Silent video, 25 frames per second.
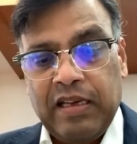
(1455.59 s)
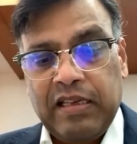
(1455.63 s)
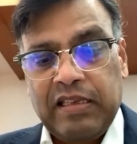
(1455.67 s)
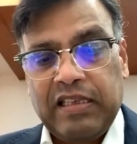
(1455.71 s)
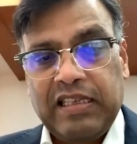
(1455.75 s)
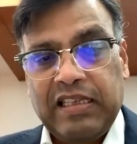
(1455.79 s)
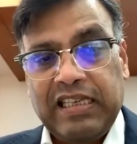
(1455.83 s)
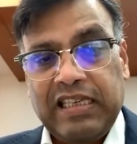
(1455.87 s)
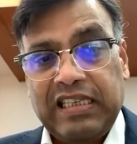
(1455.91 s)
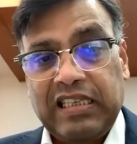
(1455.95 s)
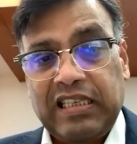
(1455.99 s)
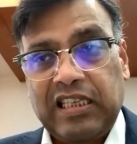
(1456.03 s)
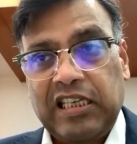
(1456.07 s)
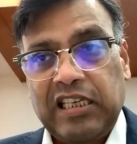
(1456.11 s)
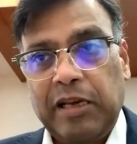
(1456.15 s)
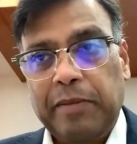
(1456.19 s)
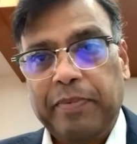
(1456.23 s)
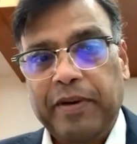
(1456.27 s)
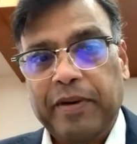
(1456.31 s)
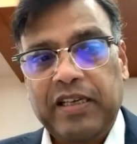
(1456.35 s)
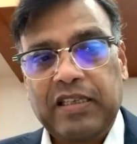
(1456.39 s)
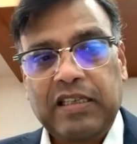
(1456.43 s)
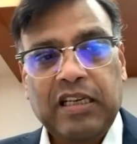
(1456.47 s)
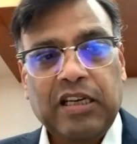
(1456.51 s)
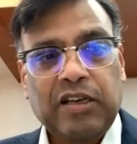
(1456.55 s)

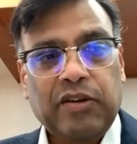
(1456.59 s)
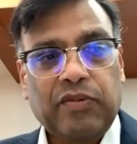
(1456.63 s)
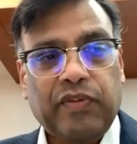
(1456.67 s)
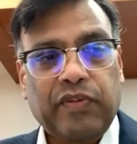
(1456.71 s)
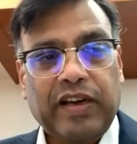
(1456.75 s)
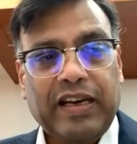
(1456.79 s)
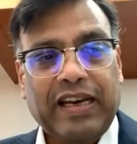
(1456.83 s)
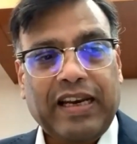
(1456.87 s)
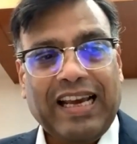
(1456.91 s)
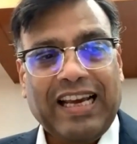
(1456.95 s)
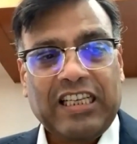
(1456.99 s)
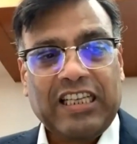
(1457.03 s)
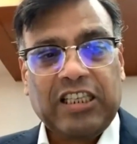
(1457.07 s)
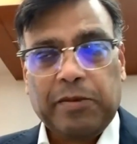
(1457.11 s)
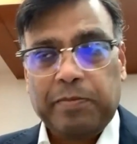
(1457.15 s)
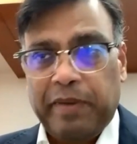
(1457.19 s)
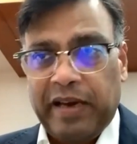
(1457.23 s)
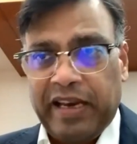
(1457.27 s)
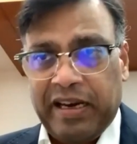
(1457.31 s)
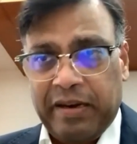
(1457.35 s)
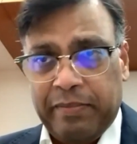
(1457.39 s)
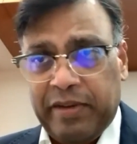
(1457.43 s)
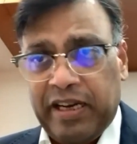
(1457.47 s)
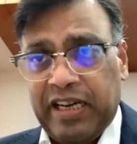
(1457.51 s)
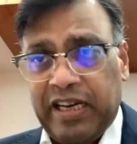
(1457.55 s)
60% were
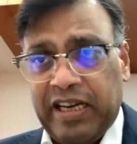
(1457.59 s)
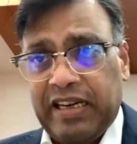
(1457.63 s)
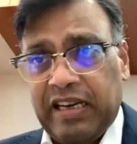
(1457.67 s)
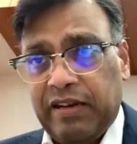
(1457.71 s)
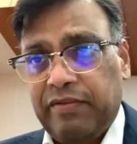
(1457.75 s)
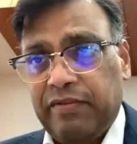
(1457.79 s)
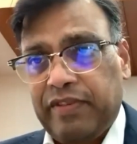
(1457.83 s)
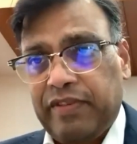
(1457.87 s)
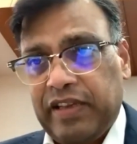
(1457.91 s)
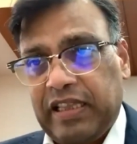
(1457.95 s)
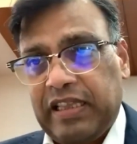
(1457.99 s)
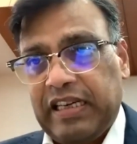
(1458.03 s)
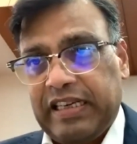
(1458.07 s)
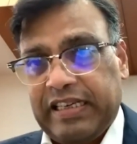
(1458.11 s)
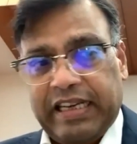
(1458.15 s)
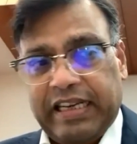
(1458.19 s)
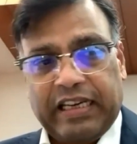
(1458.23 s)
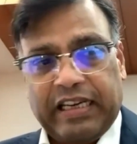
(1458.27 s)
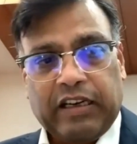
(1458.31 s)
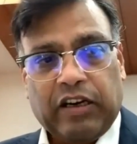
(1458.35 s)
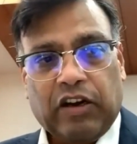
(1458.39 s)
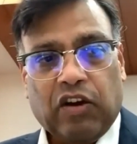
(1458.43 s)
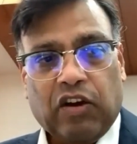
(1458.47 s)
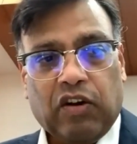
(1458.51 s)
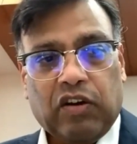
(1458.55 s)
experimenting with the
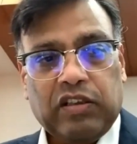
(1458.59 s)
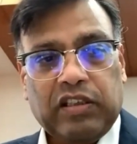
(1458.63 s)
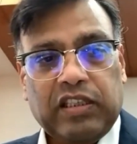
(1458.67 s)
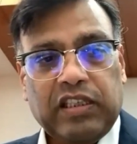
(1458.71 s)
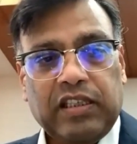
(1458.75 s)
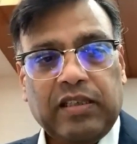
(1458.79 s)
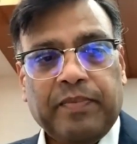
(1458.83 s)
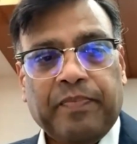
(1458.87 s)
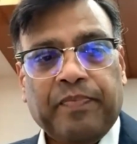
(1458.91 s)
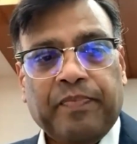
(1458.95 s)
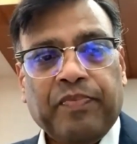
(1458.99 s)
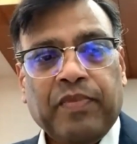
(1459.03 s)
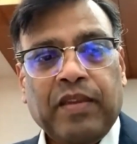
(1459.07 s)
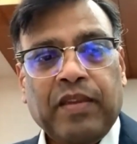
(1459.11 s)
technology,